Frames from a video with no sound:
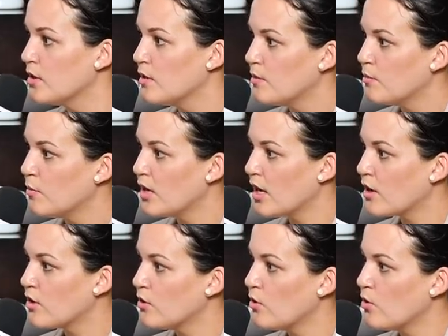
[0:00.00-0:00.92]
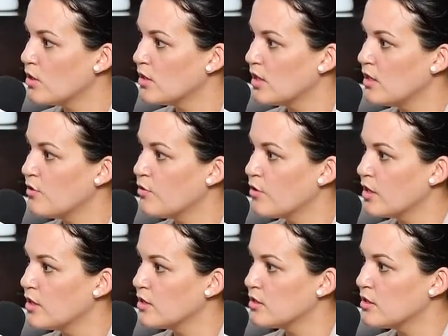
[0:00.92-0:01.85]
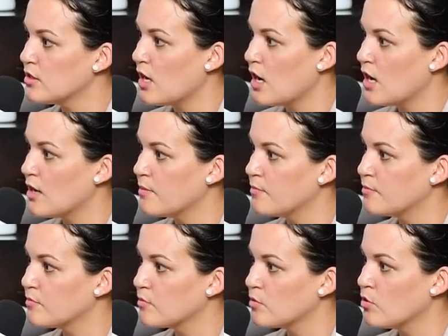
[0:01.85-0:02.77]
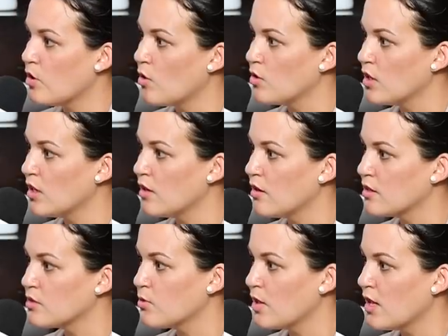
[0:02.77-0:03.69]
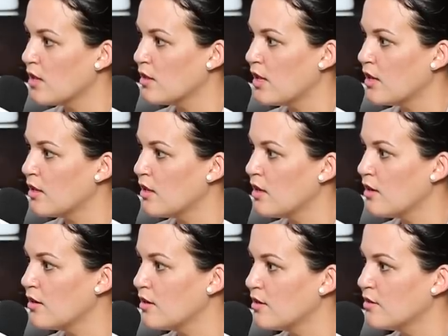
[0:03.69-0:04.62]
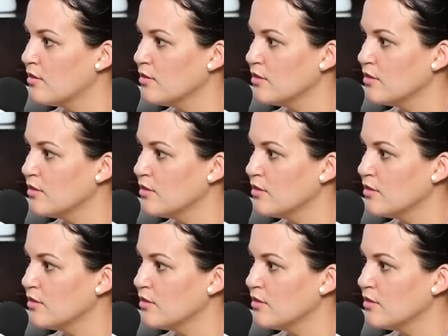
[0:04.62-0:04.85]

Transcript: That's but good. I could hold a different um, grown hair as well than yeah. there, you know.